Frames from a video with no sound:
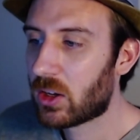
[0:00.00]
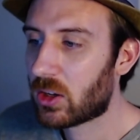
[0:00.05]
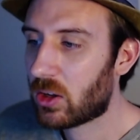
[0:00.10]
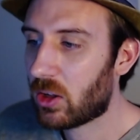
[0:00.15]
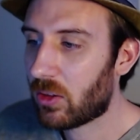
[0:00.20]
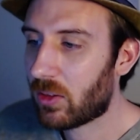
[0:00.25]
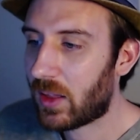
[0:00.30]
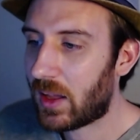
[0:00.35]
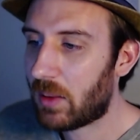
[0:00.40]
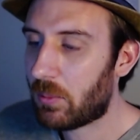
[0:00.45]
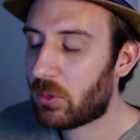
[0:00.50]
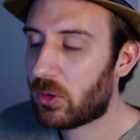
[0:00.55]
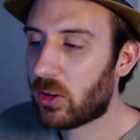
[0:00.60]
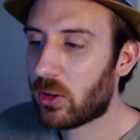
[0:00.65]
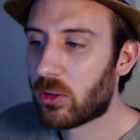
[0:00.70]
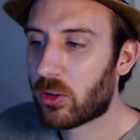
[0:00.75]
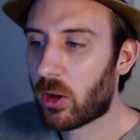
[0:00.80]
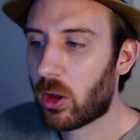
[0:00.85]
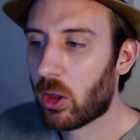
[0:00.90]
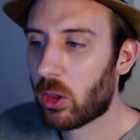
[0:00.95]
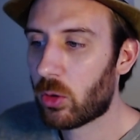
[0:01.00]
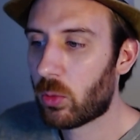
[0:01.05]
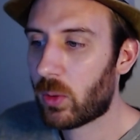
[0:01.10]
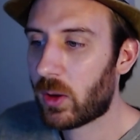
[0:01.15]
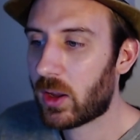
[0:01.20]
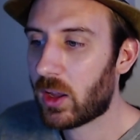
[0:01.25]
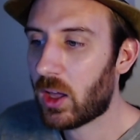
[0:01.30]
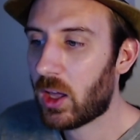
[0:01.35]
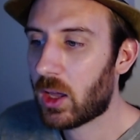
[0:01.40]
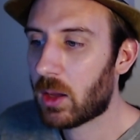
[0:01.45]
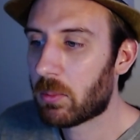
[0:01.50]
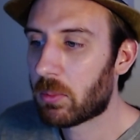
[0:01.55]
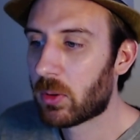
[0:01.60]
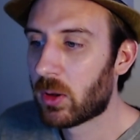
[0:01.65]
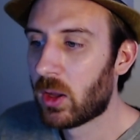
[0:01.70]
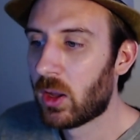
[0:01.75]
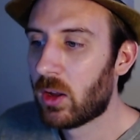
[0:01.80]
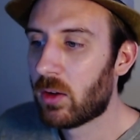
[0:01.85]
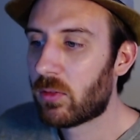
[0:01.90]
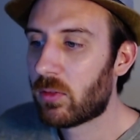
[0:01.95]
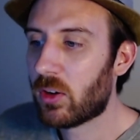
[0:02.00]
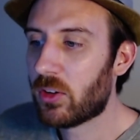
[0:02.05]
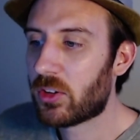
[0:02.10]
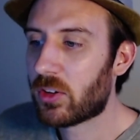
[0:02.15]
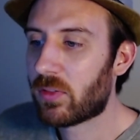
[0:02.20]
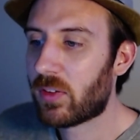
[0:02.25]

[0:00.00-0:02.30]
collapses all the way up for us